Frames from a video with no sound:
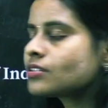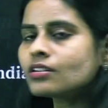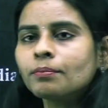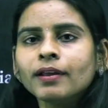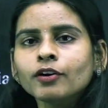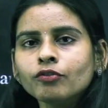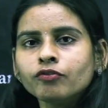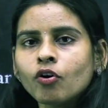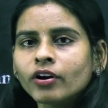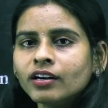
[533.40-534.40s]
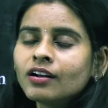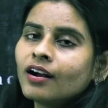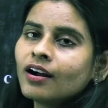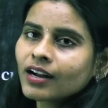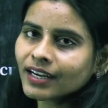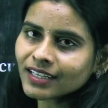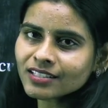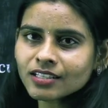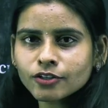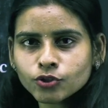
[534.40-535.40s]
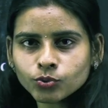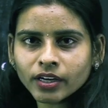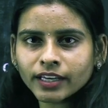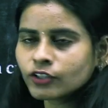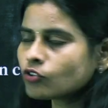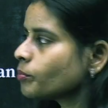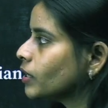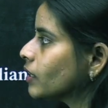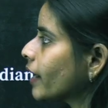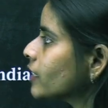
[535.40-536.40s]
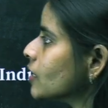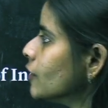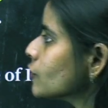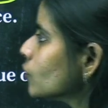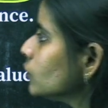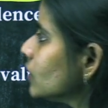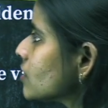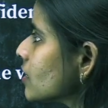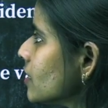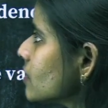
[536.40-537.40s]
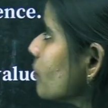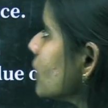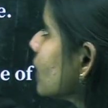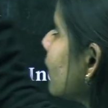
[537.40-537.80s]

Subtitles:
the supply of foreign currencies to the economy, right? So this is something